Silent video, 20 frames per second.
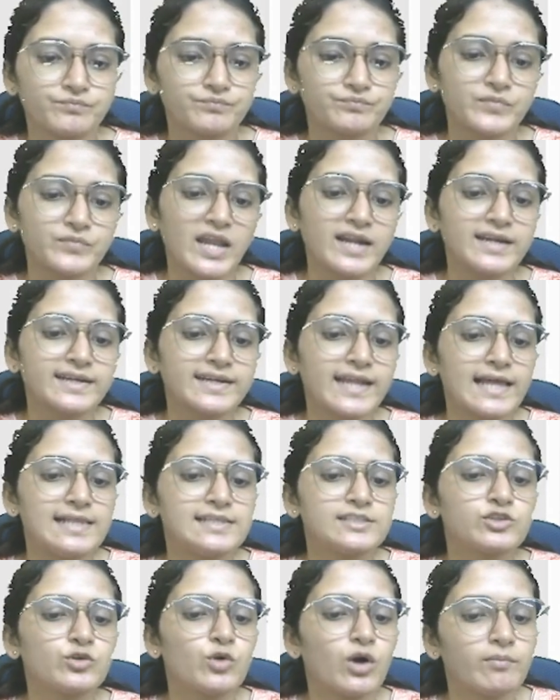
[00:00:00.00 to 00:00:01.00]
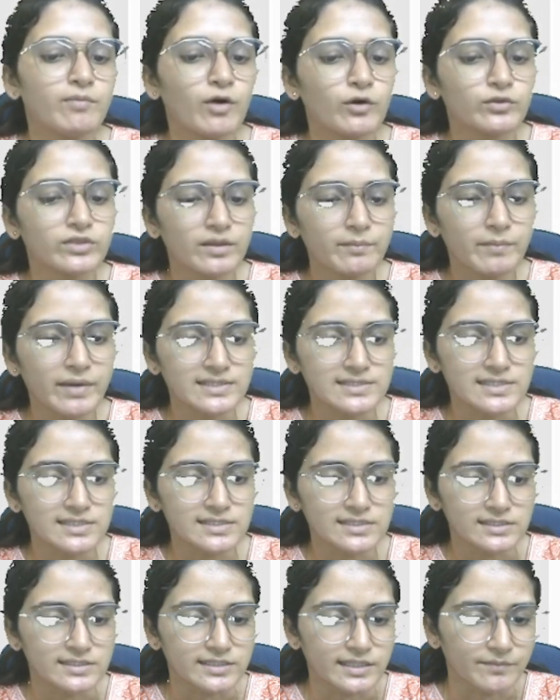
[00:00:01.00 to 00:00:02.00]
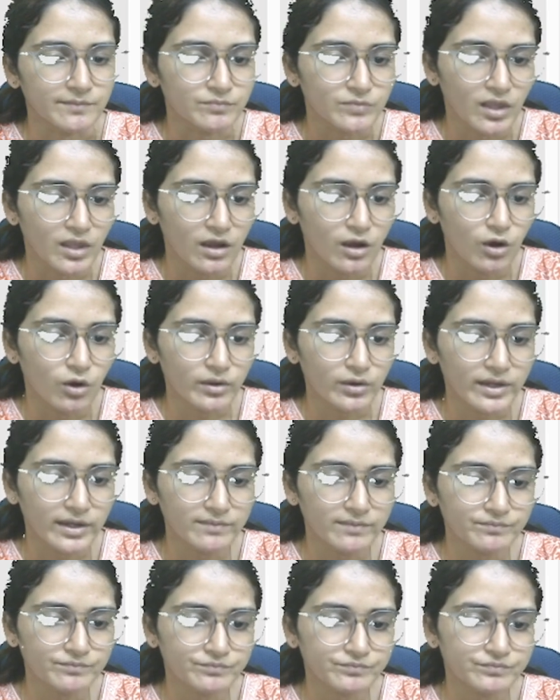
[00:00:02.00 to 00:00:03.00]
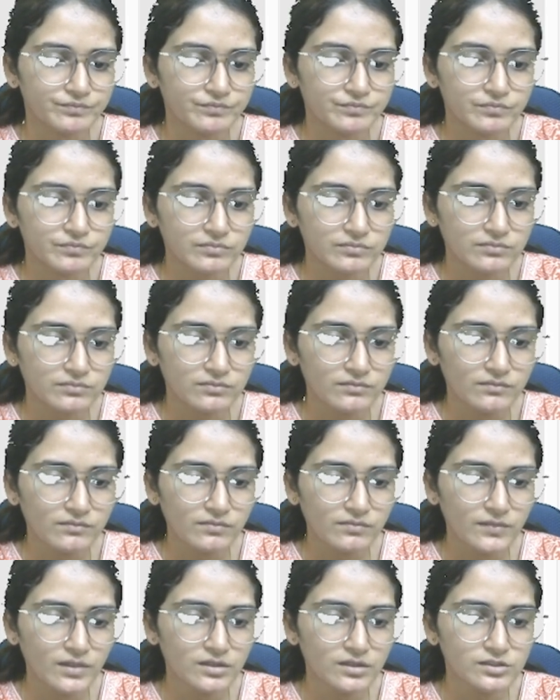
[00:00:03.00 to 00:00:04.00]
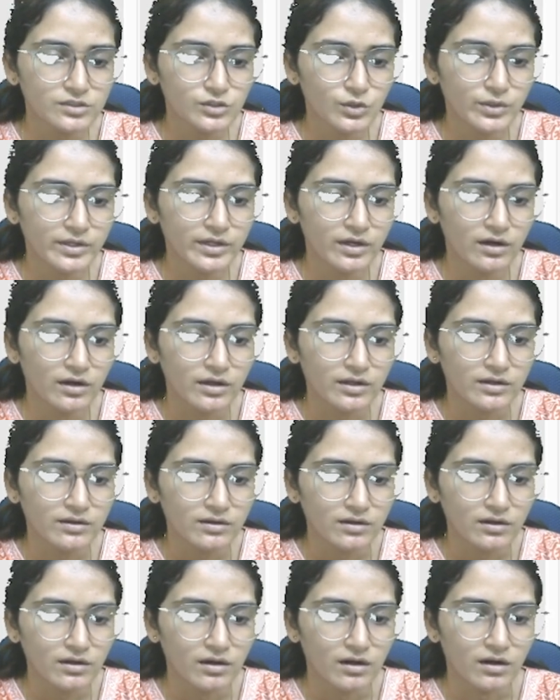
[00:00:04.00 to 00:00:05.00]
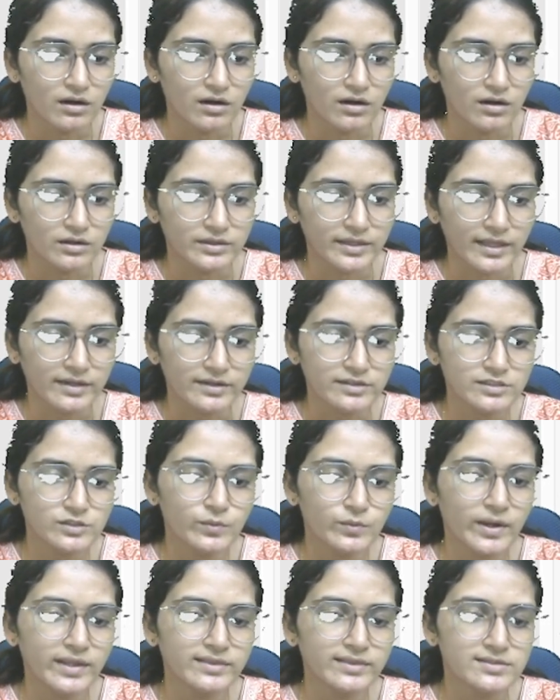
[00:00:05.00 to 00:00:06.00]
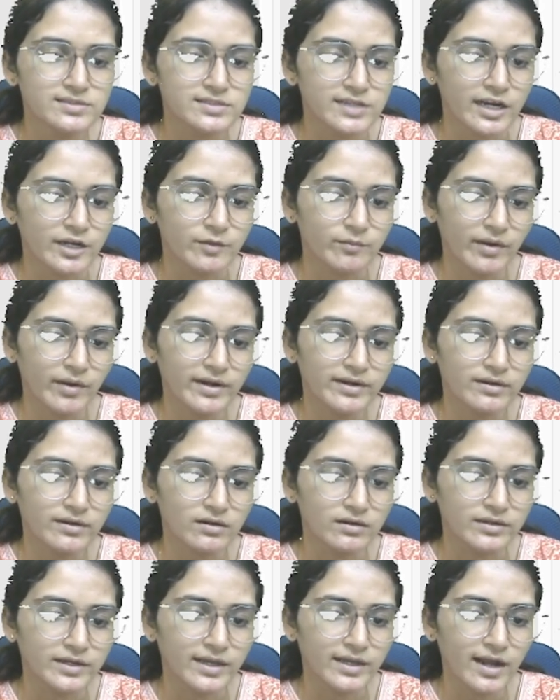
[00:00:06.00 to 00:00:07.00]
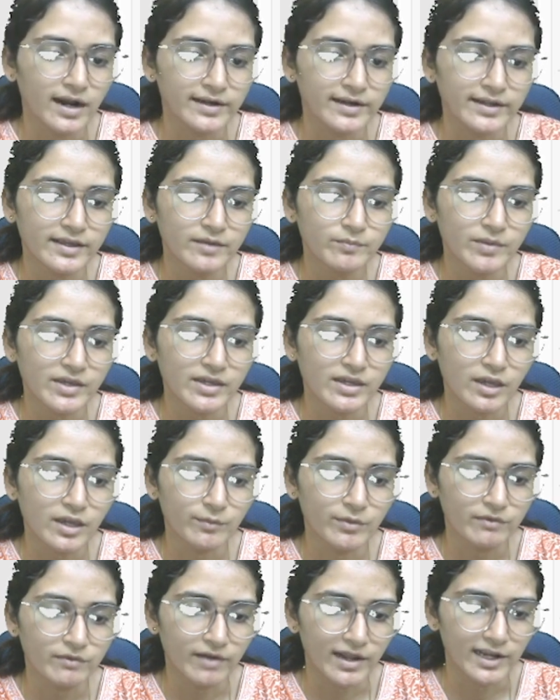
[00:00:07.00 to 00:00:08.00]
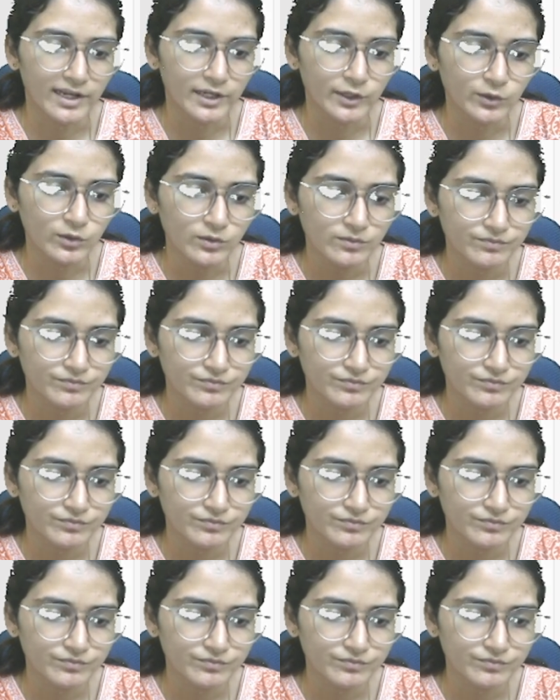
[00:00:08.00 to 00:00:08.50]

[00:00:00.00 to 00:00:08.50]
It tells you about the basicity. Okay, so here there is one statement regarding pKb value,